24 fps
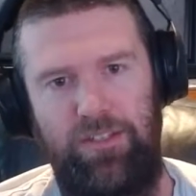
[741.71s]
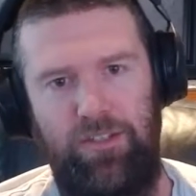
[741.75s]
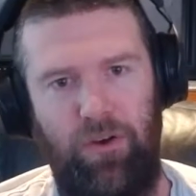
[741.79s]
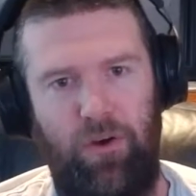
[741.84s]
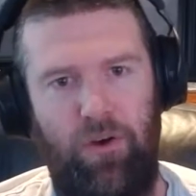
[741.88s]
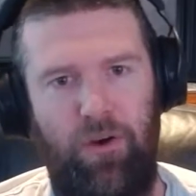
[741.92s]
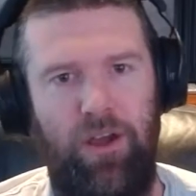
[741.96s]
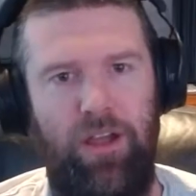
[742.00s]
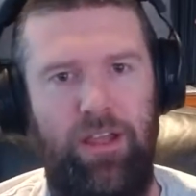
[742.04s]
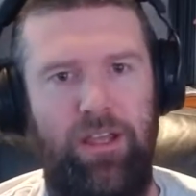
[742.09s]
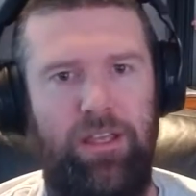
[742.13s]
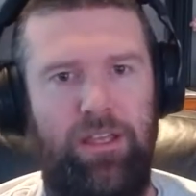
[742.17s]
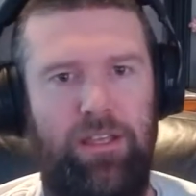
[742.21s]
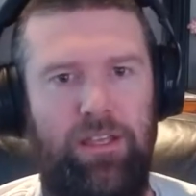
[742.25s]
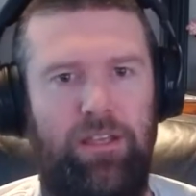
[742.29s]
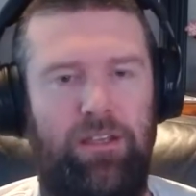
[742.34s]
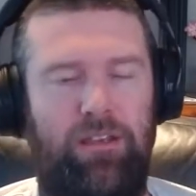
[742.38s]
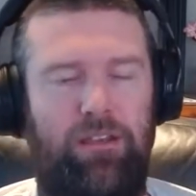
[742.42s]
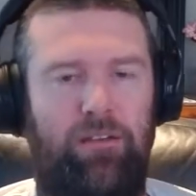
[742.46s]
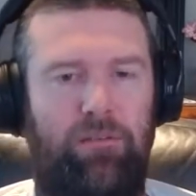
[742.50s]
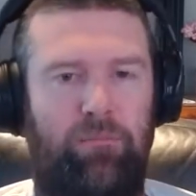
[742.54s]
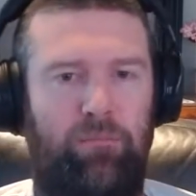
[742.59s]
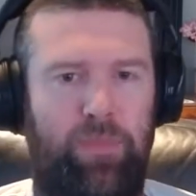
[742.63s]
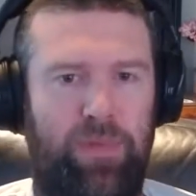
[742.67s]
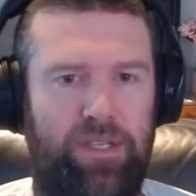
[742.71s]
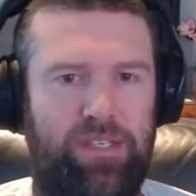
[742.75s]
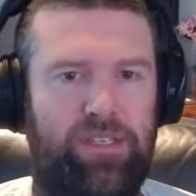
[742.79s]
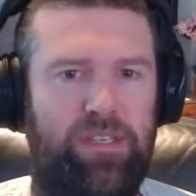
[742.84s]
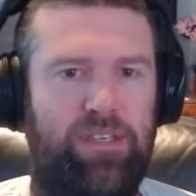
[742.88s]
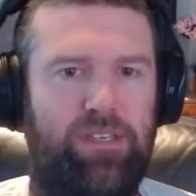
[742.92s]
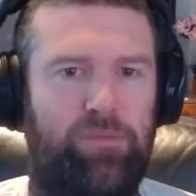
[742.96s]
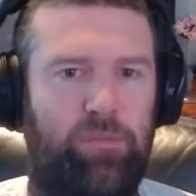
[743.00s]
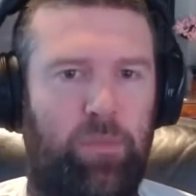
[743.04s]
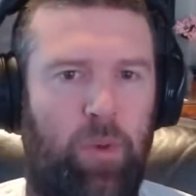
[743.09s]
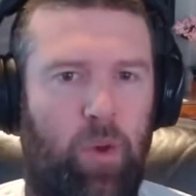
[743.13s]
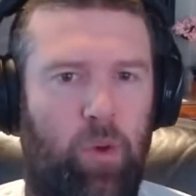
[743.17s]
dying
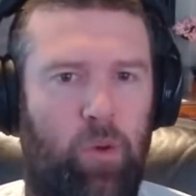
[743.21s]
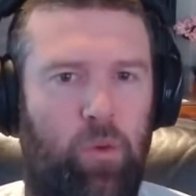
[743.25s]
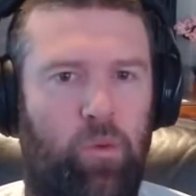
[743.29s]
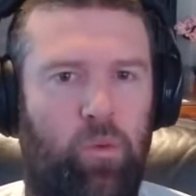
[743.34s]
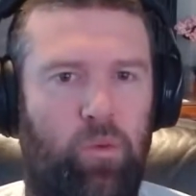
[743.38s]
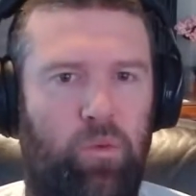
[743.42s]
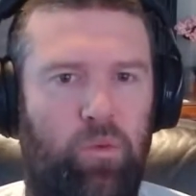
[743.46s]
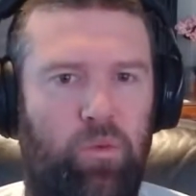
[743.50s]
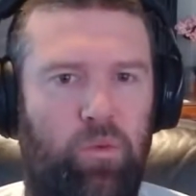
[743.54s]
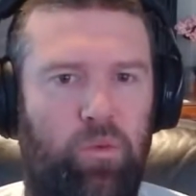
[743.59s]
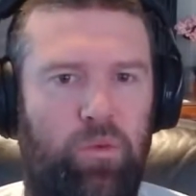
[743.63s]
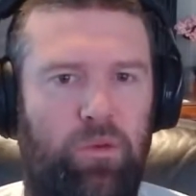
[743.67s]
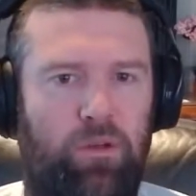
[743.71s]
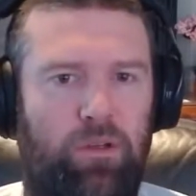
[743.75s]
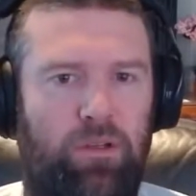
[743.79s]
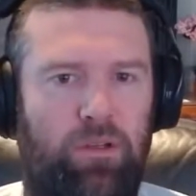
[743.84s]
business model.